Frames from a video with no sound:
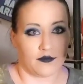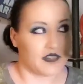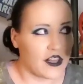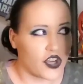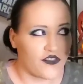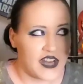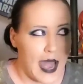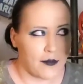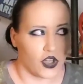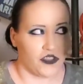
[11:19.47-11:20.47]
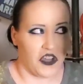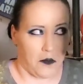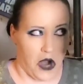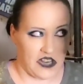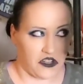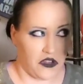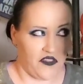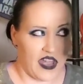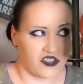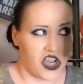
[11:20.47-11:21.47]
They look phenomenal. Their practical
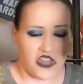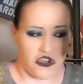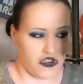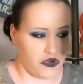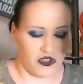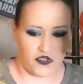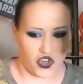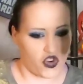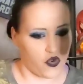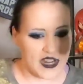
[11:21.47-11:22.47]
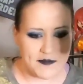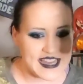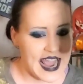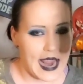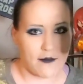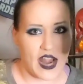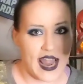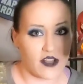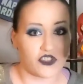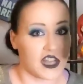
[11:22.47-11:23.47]
effects, their use of just creepy camera
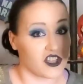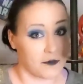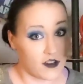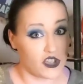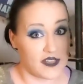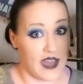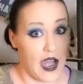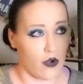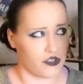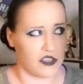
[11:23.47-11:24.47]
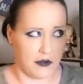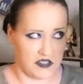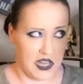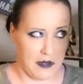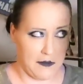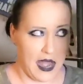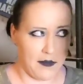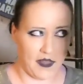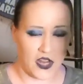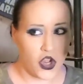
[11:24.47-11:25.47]
angles, like especially in the house. That's what I was telling my mom.
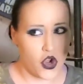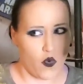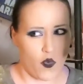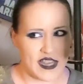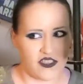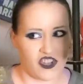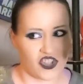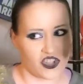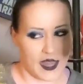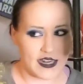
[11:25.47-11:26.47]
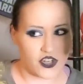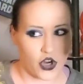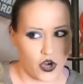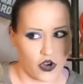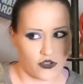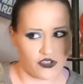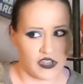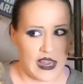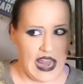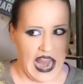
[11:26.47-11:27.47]
I'm like, when we get these slight turns
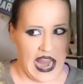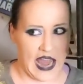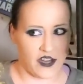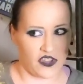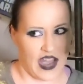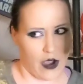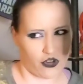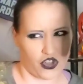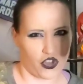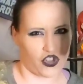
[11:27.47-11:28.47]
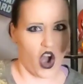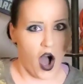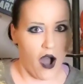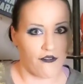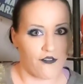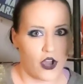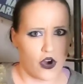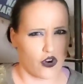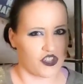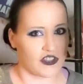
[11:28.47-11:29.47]
and the house just looks off
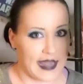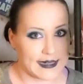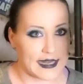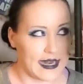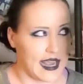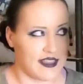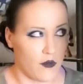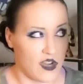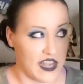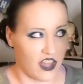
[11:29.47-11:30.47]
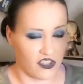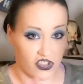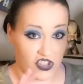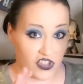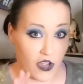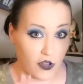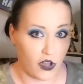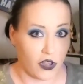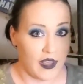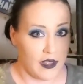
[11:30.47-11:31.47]
or slanted, and then we get like the
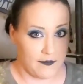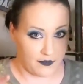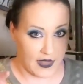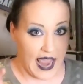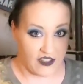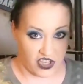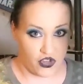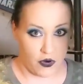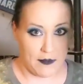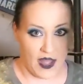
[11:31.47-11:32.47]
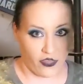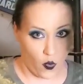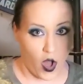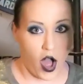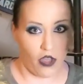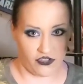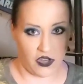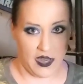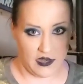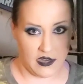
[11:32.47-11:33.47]
subtle acid trip on the walls.
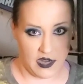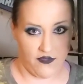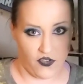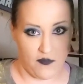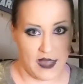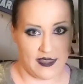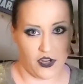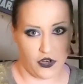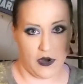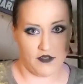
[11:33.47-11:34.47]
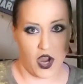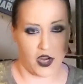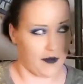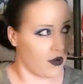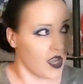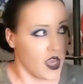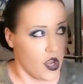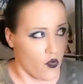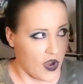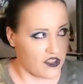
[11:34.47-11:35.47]
And if you've been there, you know what I'm talking about.
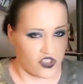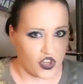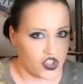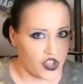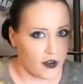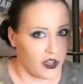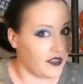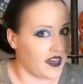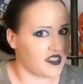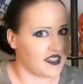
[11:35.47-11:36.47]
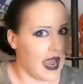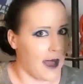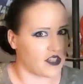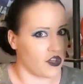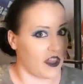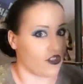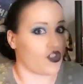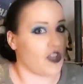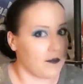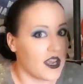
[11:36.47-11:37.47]
It's just subtle, and then it stops, and you're like, there's
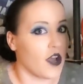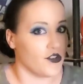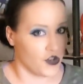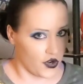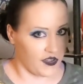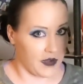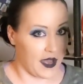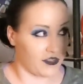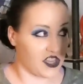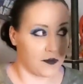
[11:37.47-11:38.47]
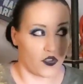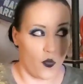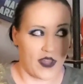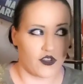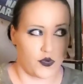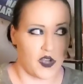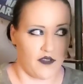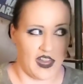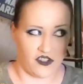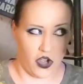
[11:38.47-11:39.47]
something unnerving about this. But the way they're doing all
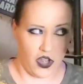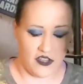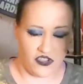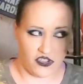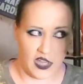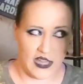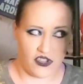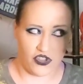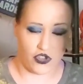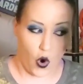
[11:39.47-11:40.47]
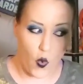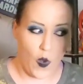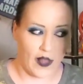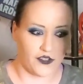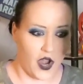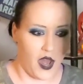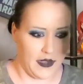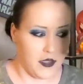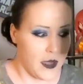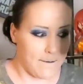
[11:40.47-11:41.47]
that is so well
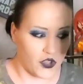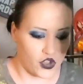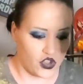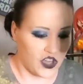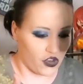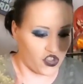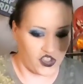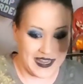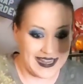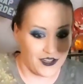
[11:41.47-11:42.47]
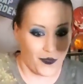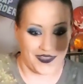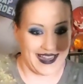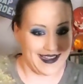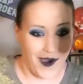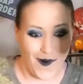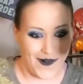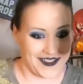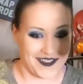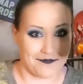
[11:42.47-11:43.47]
done, but they're sticking to what they know.
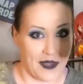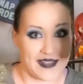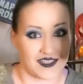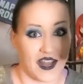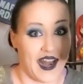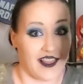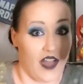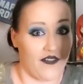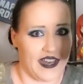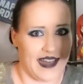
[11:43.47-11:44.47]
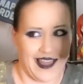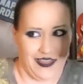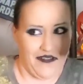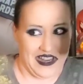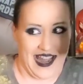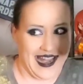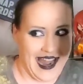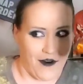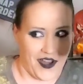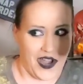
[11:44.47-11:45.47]
It's just basics, and I love it. I love it, and
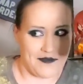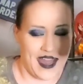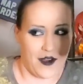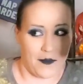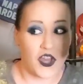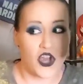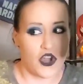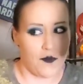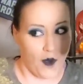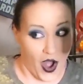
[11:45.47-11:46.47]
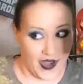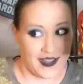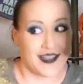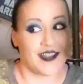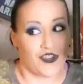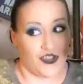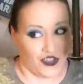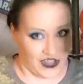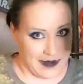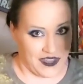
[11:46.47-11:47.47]
I want to hype that up. But
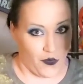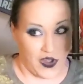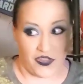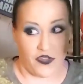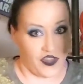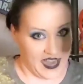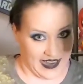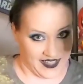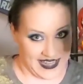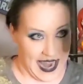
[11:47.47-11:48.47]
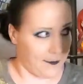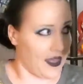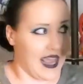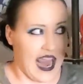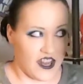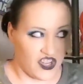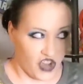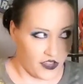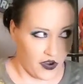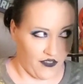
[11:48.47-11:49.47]
same thing with the neck snap and these
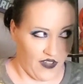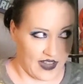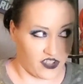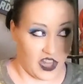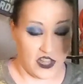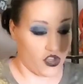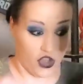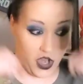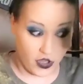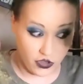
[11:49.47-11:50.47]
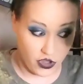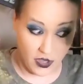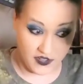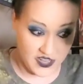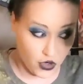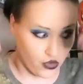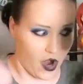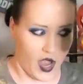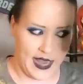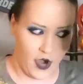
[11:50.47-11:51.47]
other effects, like the deer
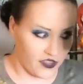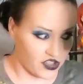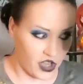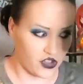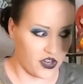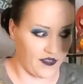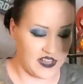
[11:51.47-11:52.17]
draw and all this other stuff.